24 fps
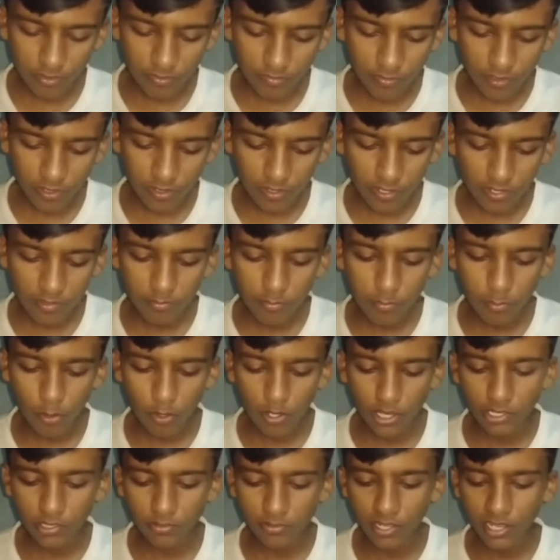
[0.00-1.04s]
When
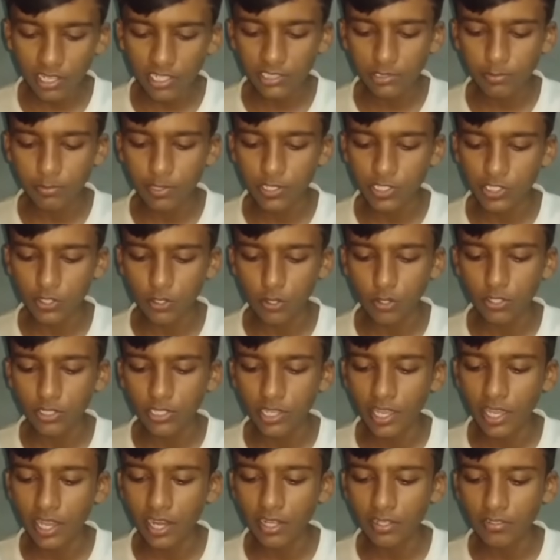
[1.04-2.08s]
pollen grains mature,
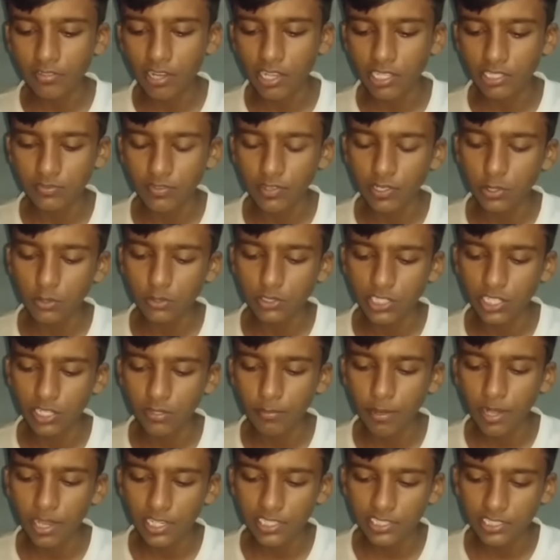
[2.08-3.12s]
they are transferred to
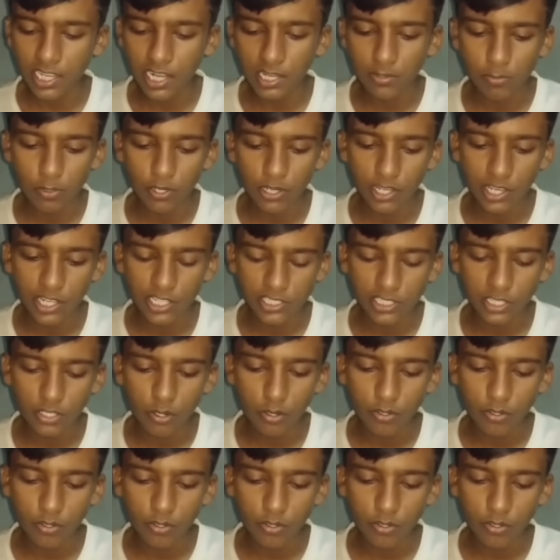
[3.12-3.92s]
stigma. It is called pollination.